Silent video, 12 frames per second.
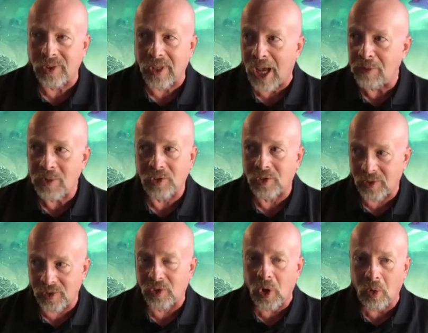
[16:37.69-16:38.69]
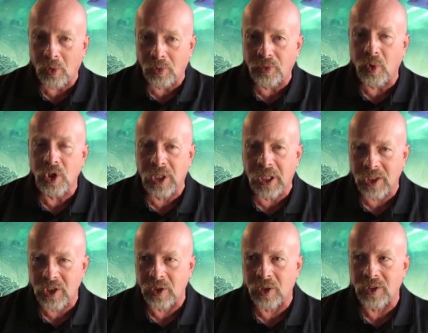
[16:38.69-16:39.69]
I'm just so fortunate
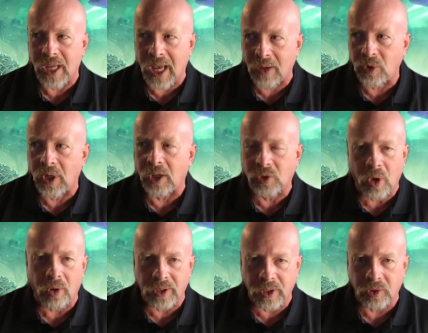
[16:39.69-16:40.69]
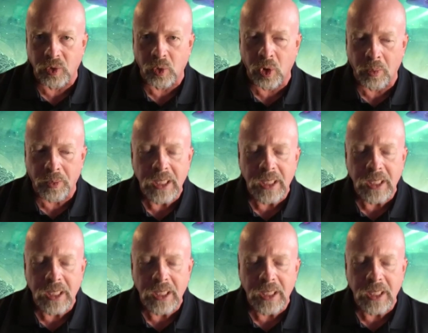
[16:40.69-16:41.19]
to have you guys all in this group.